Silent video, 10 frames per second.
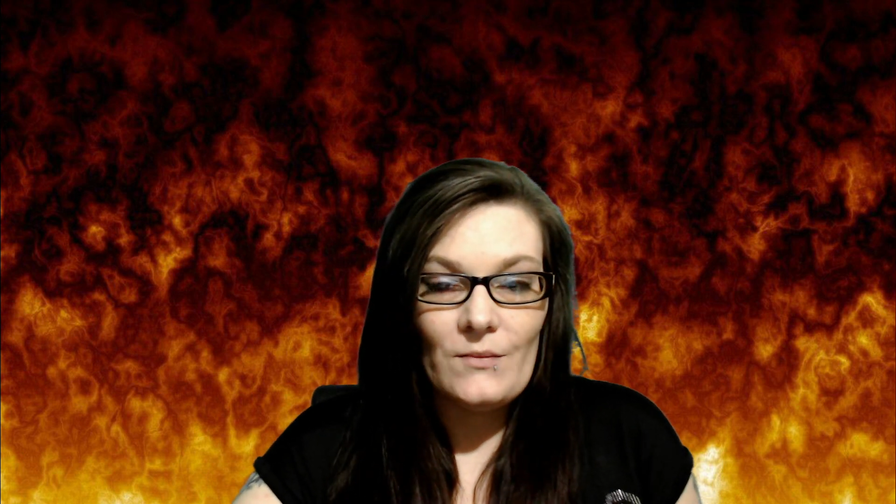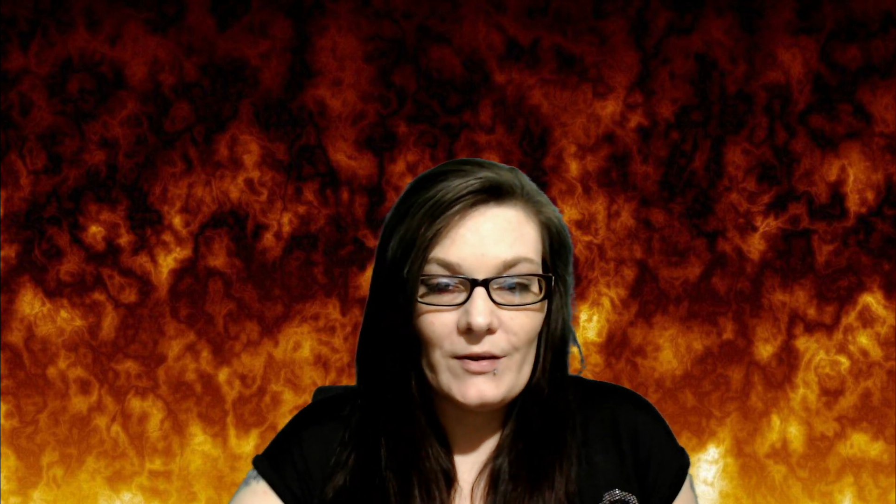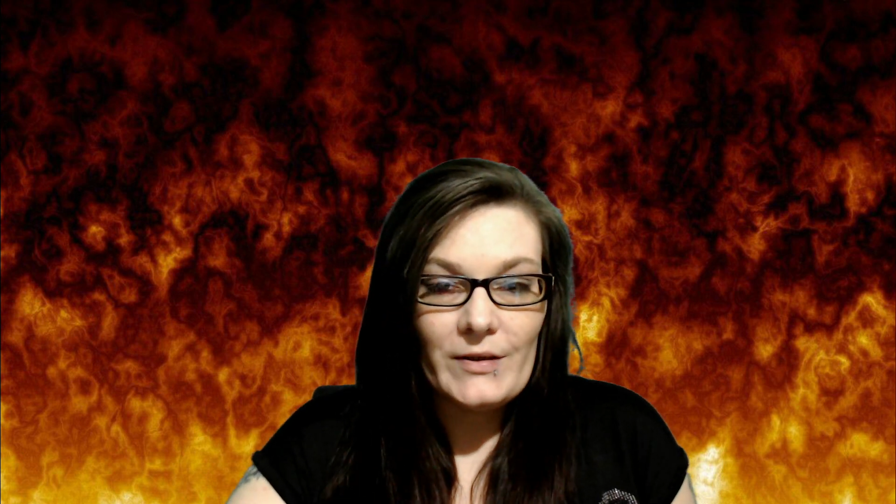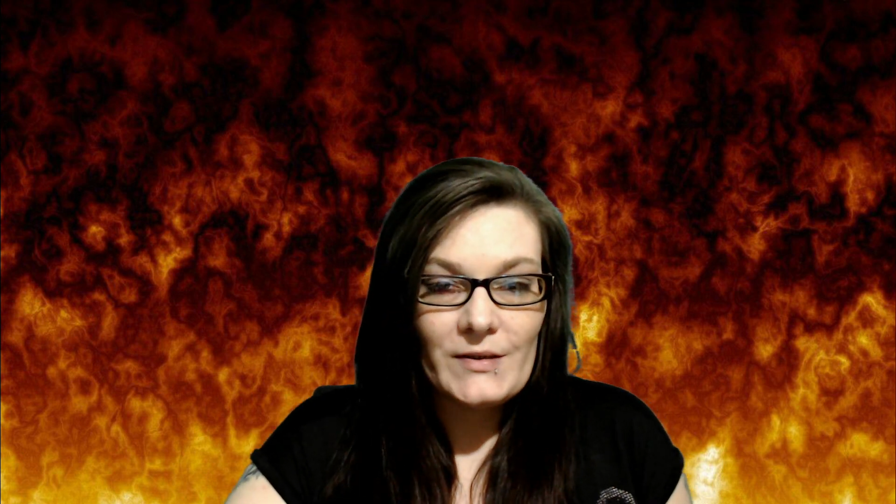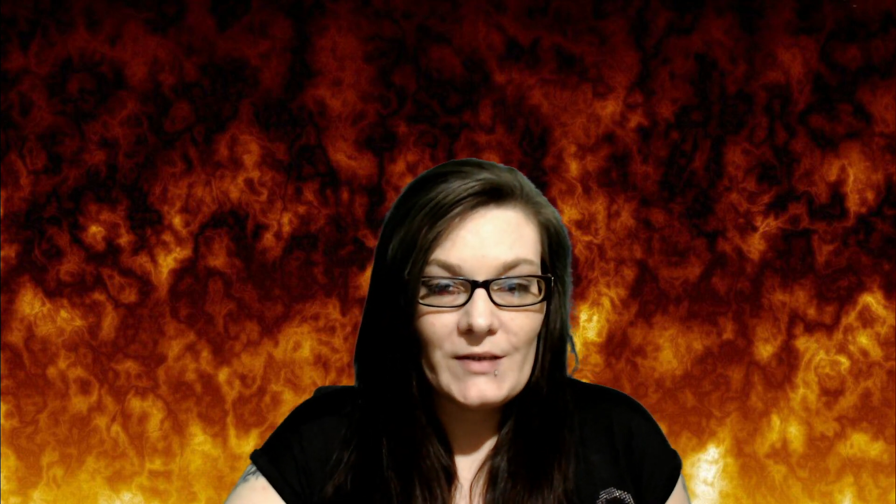
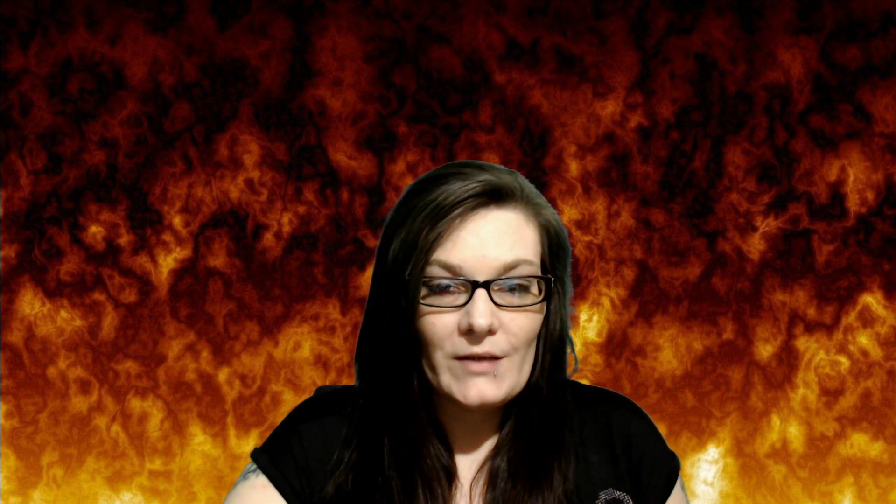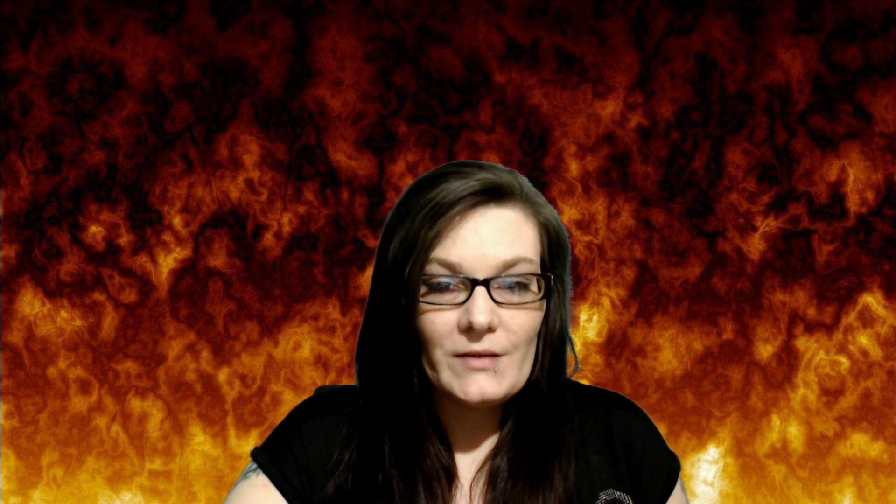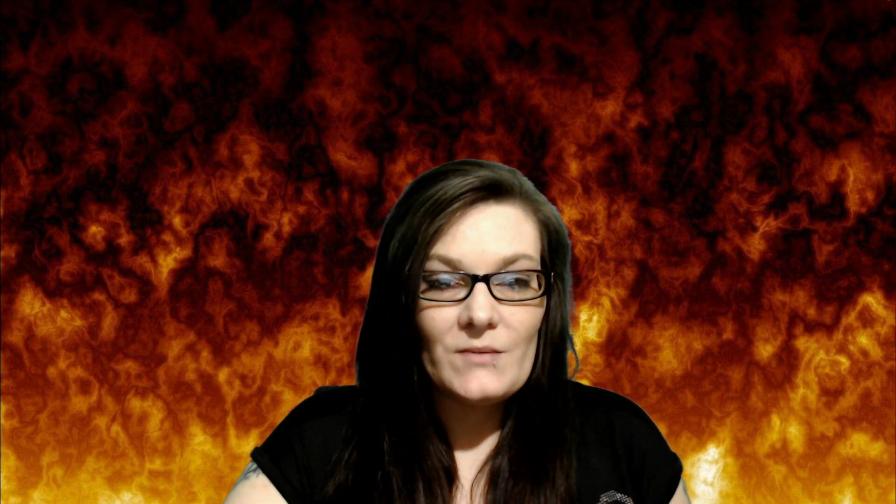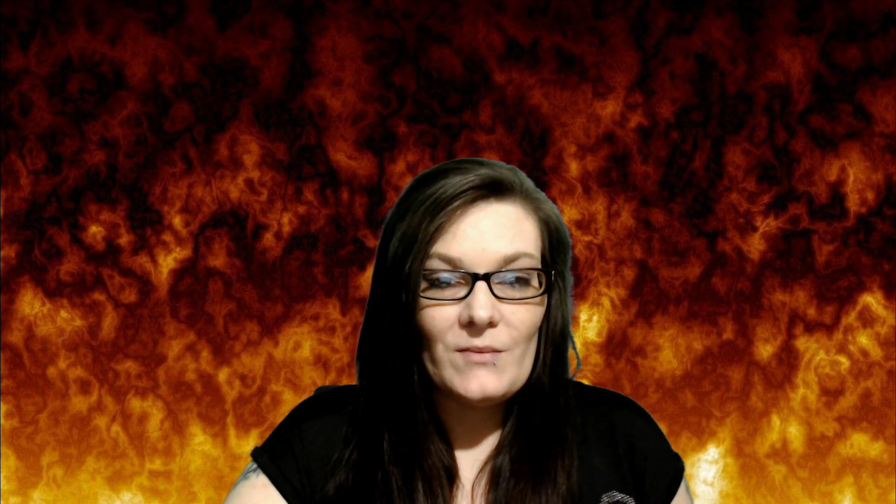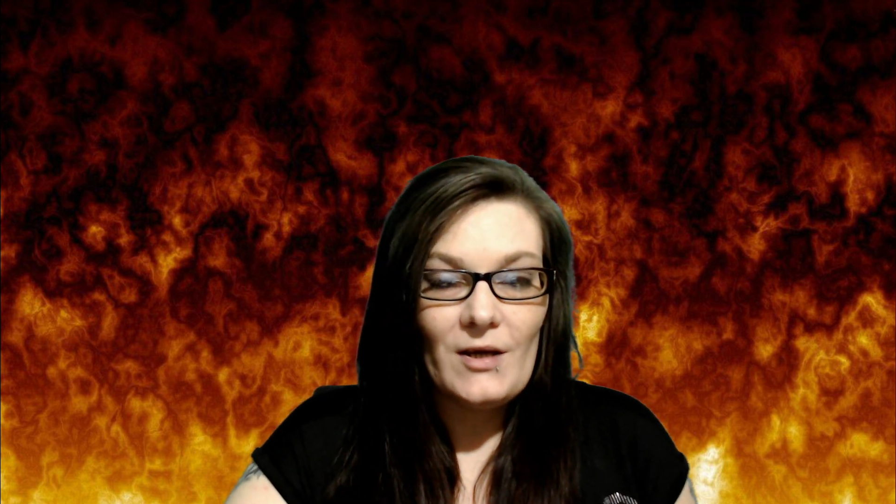this
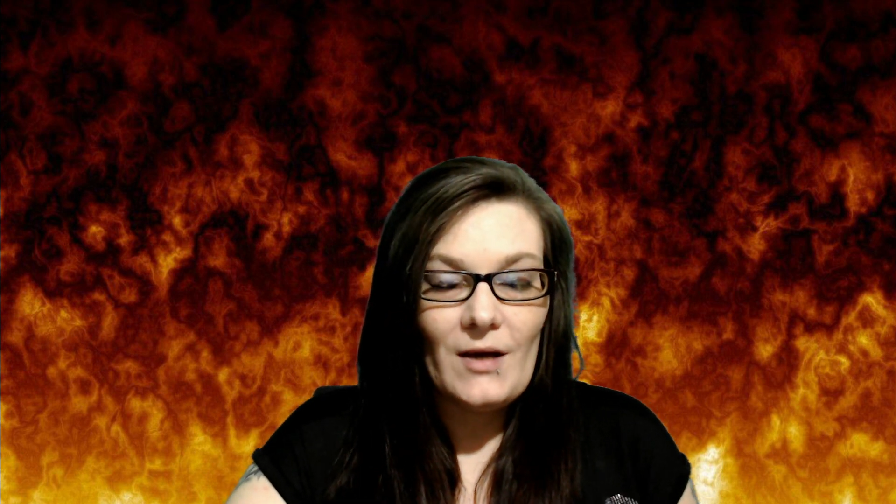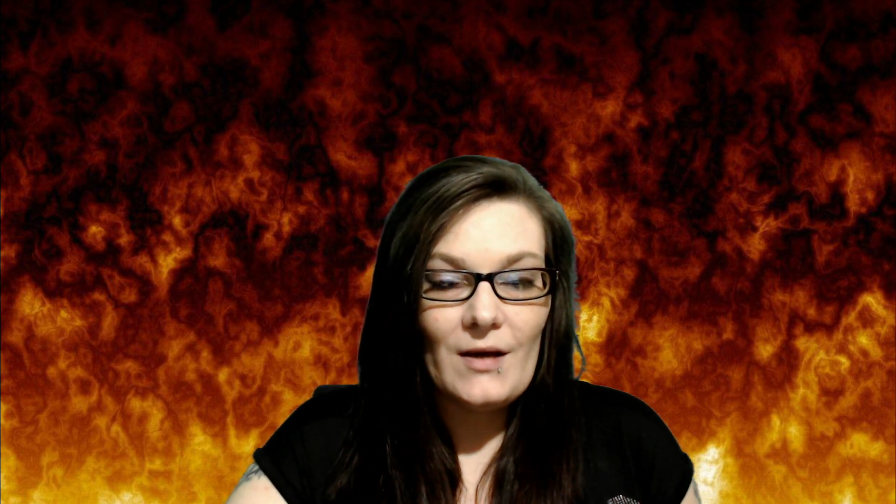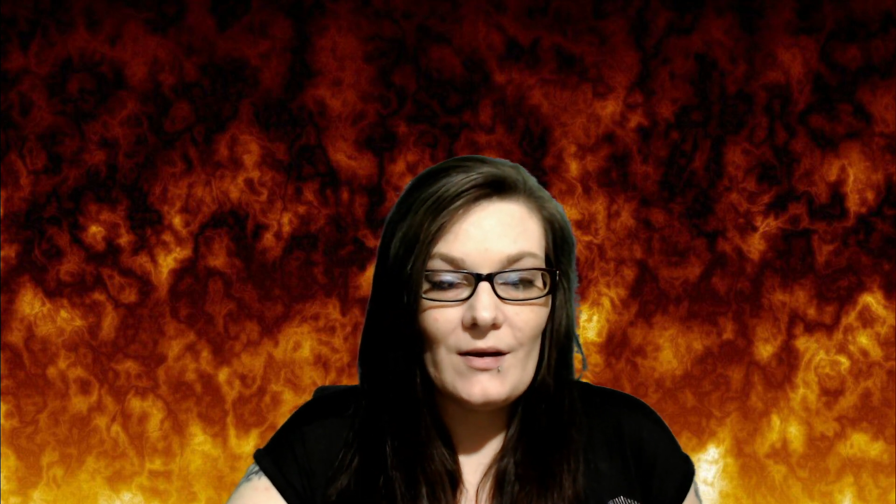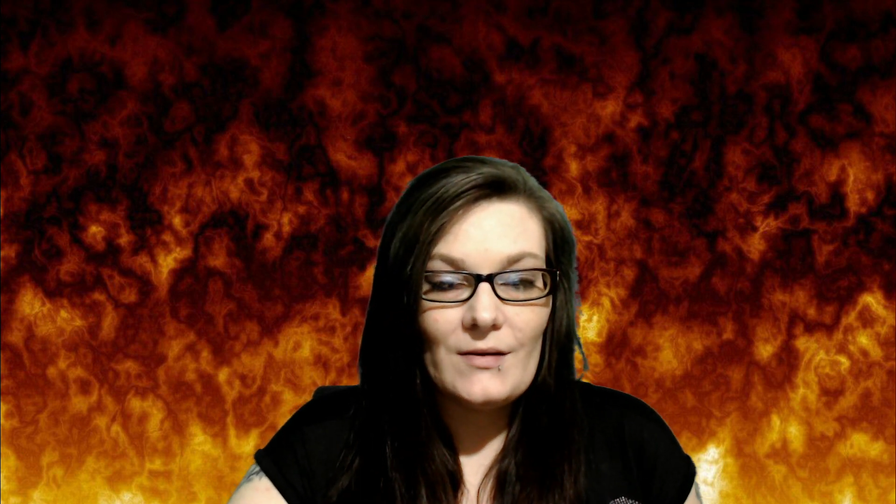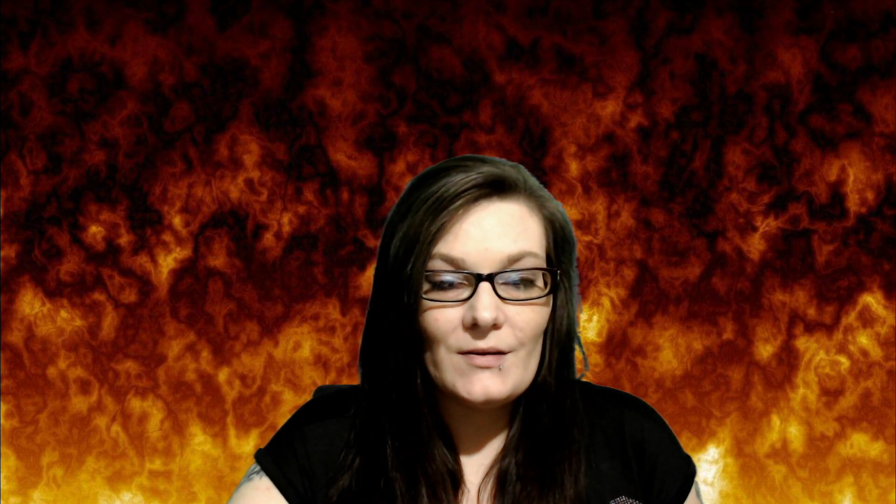takes me
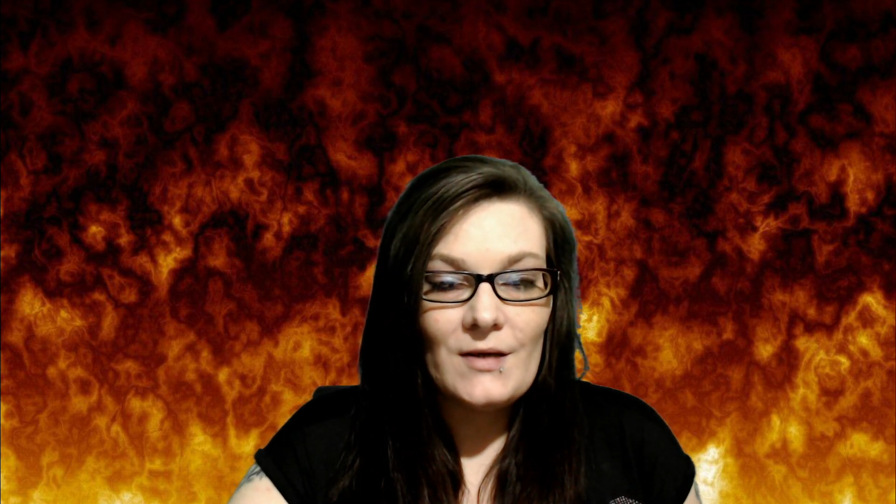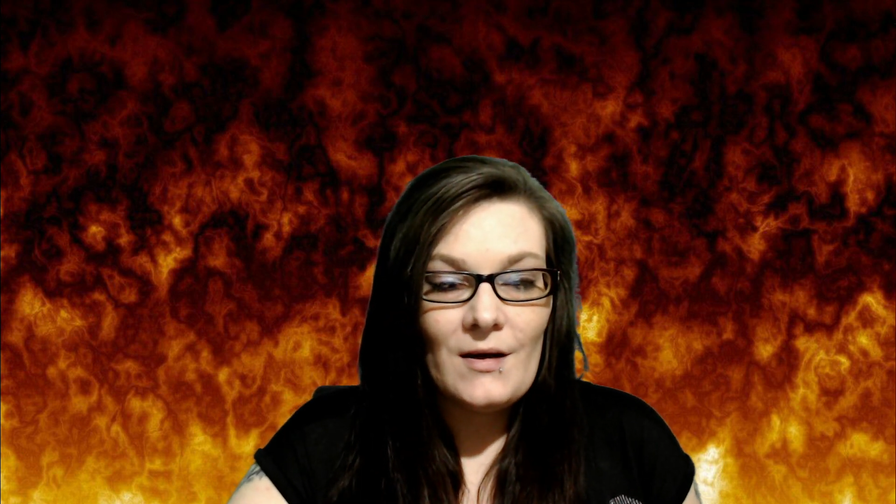and